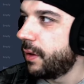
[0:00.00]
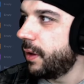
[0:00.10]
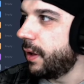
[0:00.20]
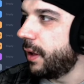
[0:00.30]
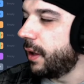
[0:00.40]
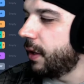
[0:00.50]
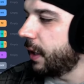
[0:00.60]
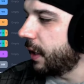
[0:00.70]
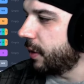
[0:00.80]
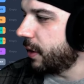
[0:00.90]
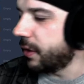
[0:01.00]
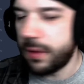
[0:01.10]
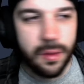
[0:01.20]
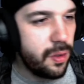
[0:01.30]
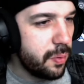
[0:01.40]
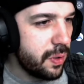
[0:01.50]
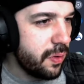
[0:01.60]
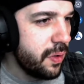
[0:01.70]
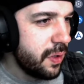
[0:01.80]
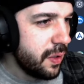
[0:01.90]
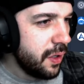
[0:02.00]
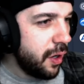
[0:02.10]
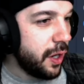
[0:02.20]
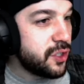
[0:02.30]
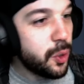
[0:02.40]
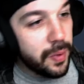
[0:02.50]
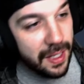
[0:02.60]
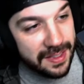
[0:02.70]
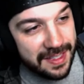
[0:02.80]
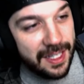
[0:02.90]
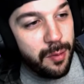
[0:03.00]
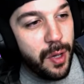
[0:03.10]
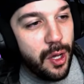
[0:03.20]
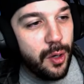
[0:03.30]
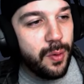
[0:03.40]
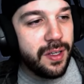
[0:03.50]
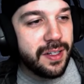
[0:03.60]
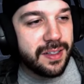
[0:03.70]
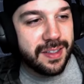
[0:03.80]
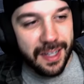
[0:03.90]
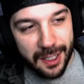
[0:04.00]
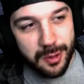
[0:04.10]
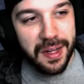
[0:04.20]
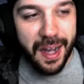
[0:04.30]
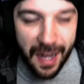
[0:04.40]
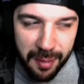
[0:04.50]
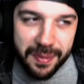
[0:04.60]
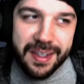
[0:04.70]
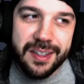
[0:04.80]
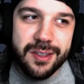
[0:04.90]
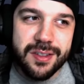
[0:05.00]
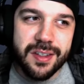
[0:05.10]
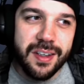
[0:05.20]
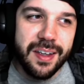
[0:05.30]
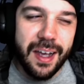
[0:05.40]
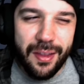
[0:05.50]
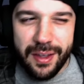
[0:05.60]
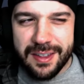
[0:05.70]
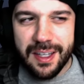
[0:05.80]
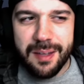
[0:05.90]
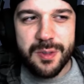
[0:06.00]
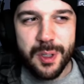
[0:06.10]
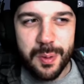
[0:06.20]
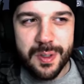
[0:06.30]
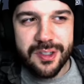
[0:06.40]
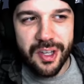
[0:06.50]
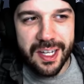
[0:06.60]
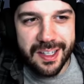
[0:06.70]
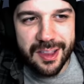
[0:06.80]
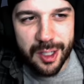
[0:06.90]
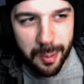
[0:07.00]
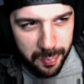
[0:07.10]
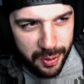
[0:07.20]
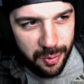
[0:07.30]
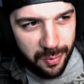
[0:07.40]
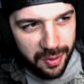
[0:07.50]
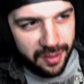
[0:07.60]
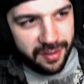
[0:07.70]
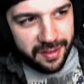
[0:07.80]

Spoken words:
And I got to get, there we go. All right, so we got Debo, DeAndre Hopkins. I think team 2 is like the computer.